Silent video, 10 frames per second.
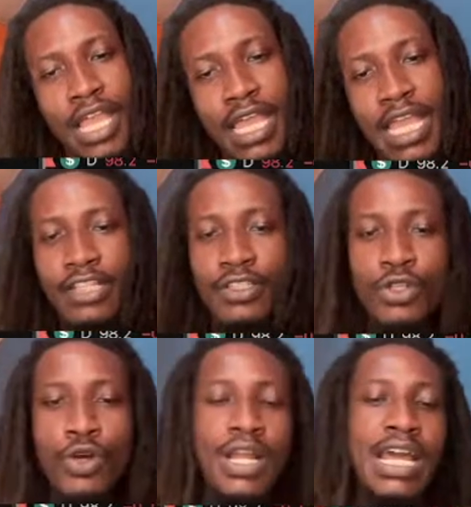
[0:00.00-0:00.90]
And you
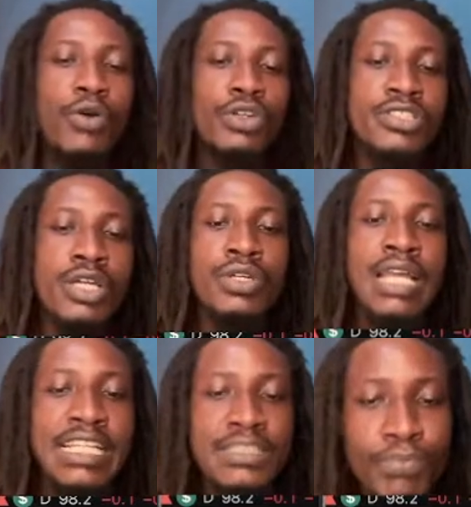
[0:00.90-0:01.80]
know what I always tell you
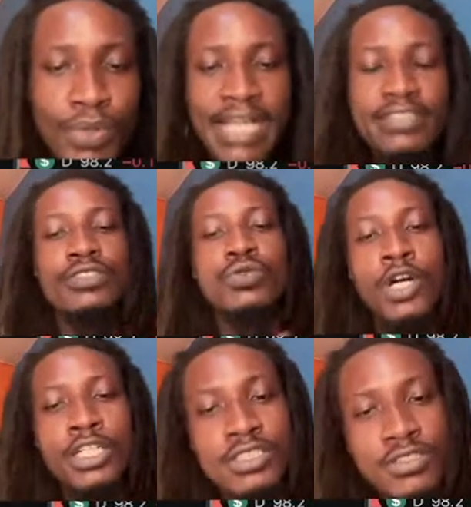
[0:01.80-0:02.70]
guys, price is
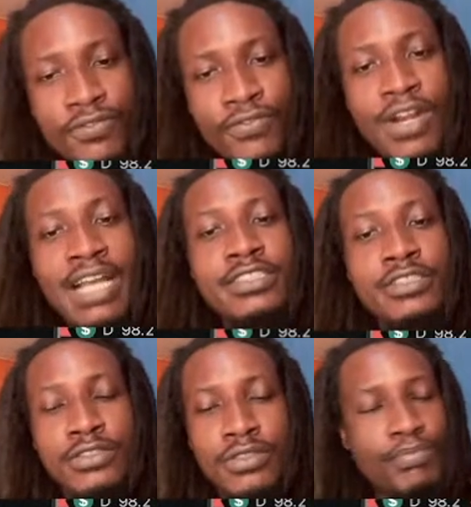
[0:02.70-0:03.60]
what?
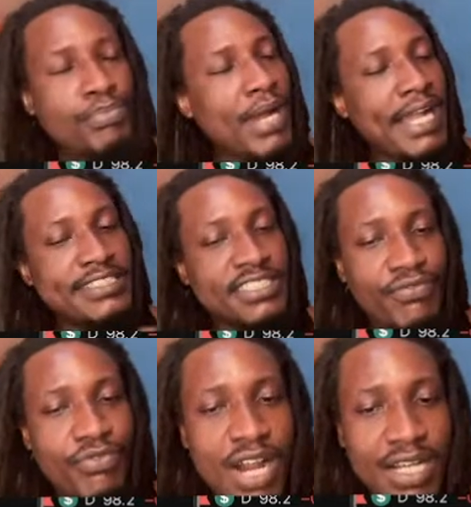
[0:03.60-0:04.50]
Fractal. Price is
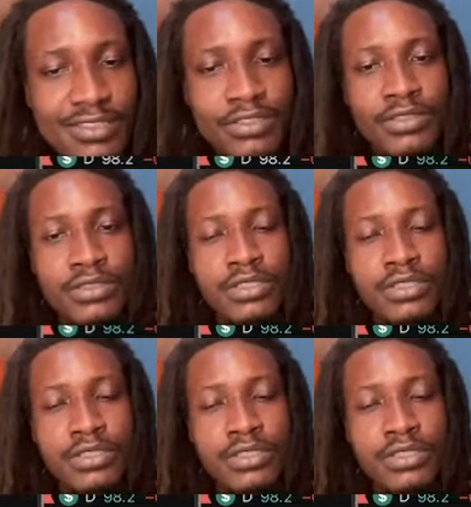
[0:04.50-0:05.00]
fractal.